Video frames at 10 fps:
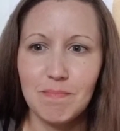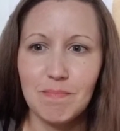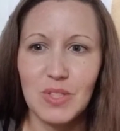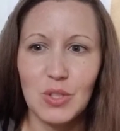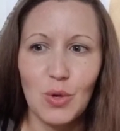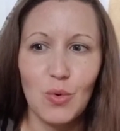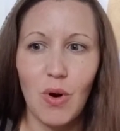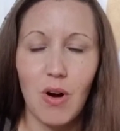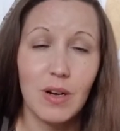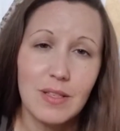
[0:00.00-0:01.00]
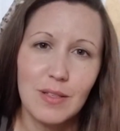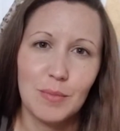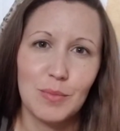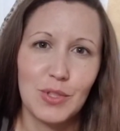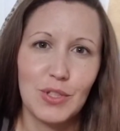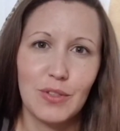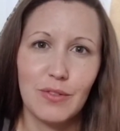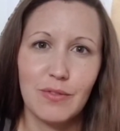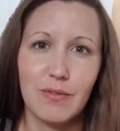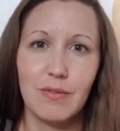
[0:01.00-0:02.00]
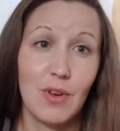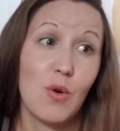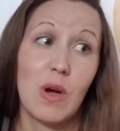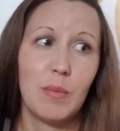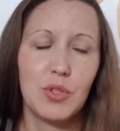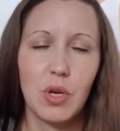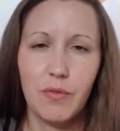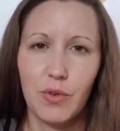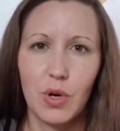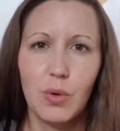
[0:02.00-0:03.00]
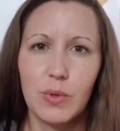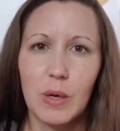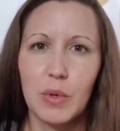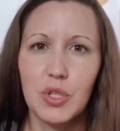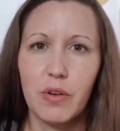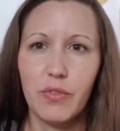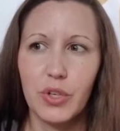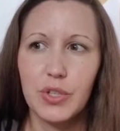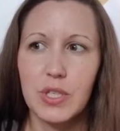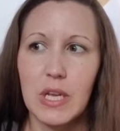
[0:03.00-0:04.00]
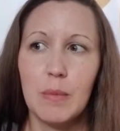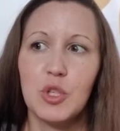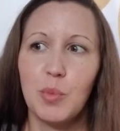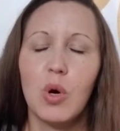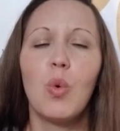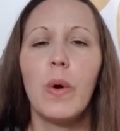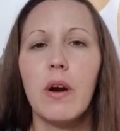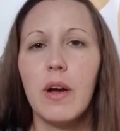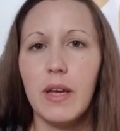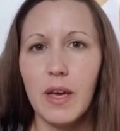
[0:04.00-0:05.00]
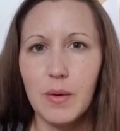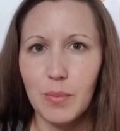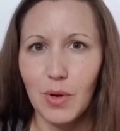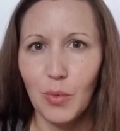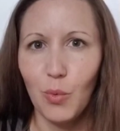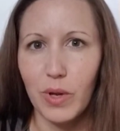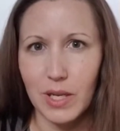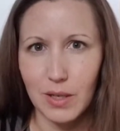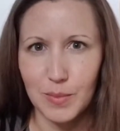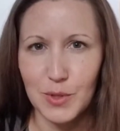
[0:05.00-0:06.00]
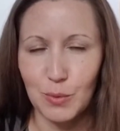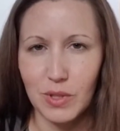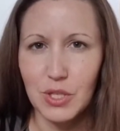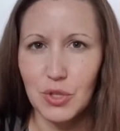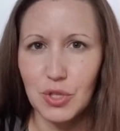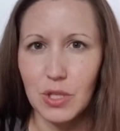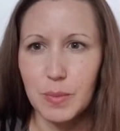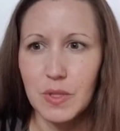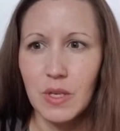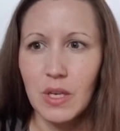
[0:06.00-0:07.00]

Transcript: so awesome to know how much I've grown, how much I've learned, and how much more aware I am when it comes to relationships.